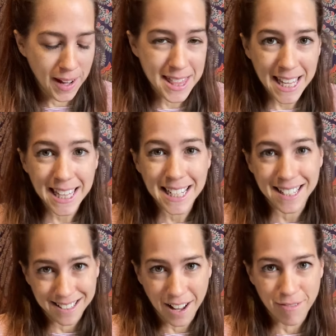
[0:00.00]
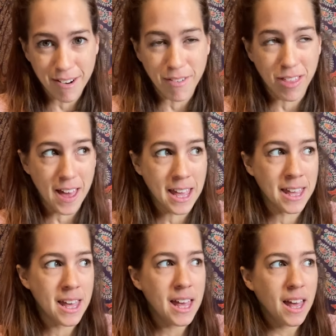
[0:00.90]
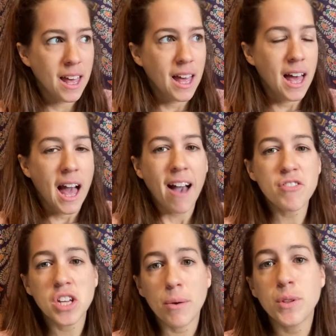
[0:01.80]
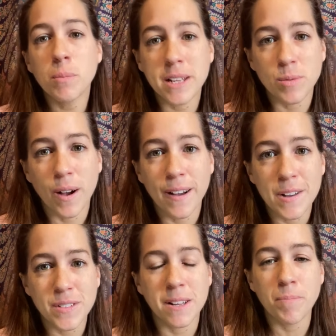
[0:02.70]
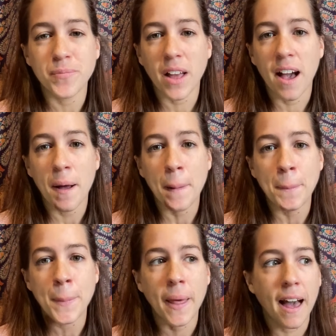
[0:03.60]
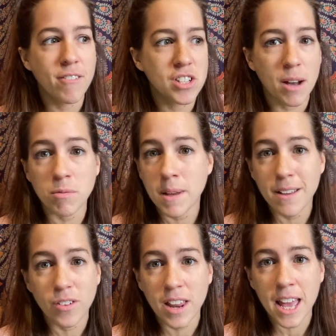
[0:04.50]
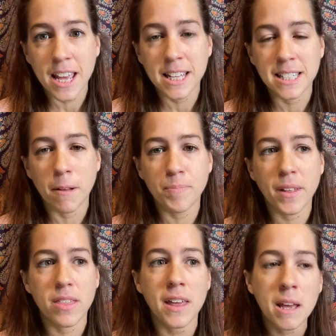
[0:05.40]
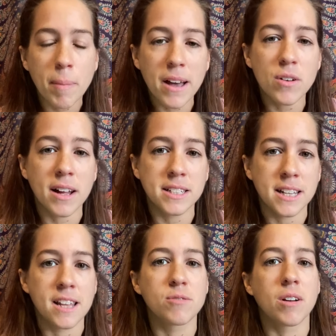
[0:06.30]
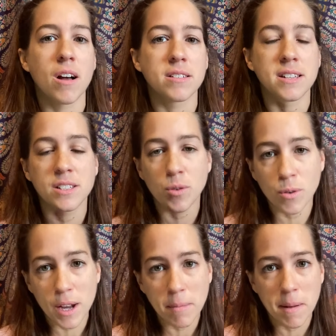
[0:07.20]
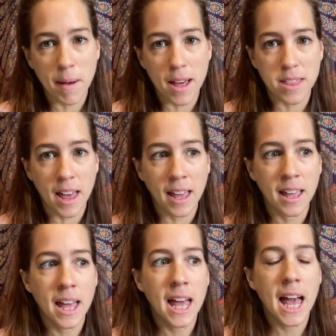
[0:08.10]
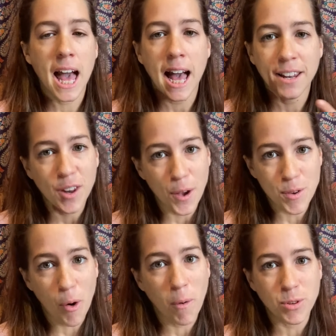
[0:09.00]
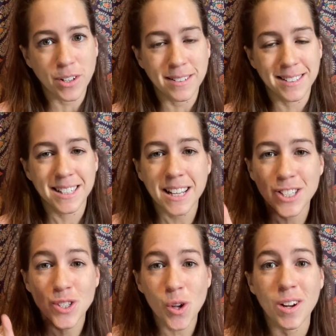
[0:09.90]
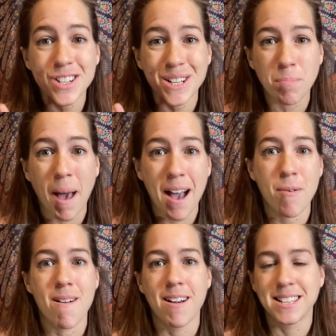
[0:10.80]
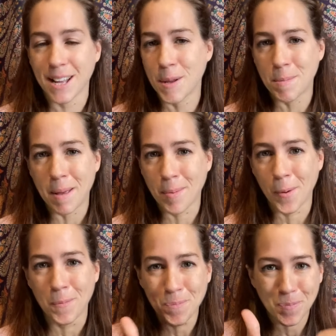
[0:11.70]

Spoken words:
I think that does cover everything. Have a chat with your midwives, have a chat with me if you need. Think about your antenatal classes or hypnobirthing and know your options, because knowledge is power, I tell you people.